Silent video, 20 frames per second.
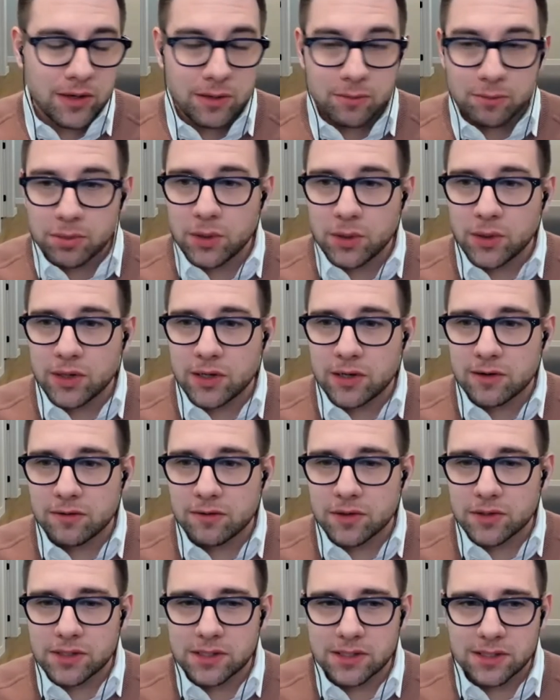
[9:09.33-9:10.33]
employer
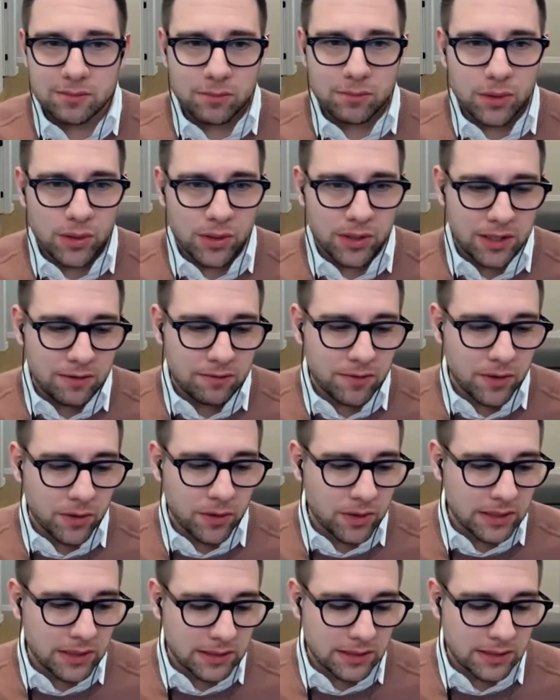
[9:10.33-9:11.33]
versus employee
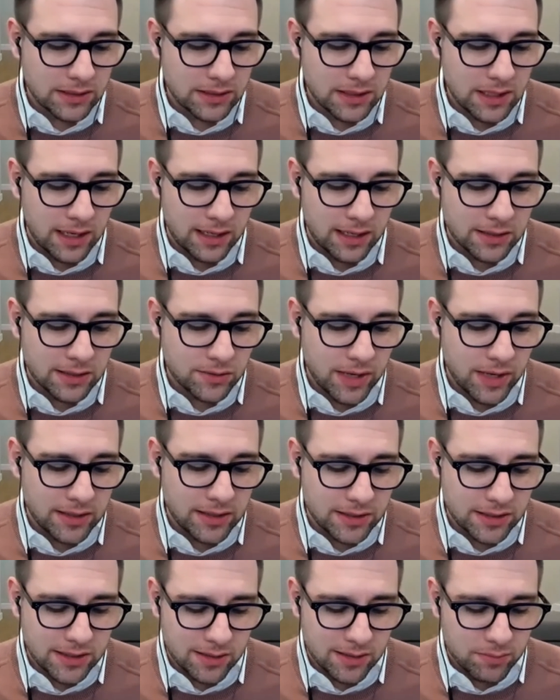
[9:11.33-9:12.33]
focused uh,
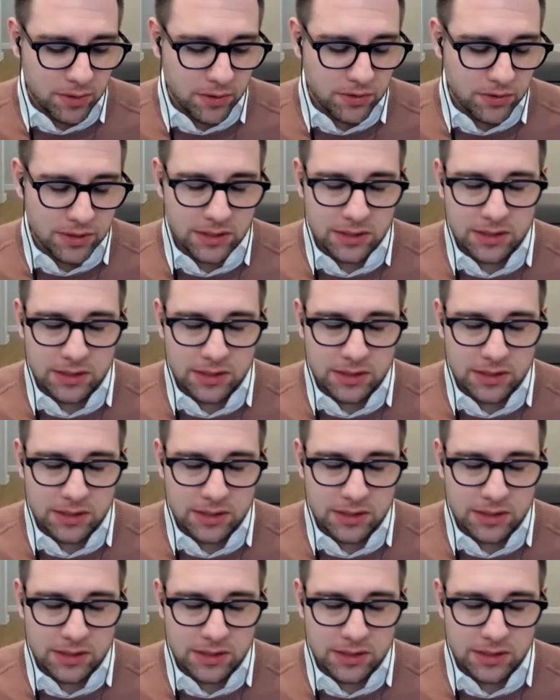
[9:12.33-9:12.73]
strategies and approaches.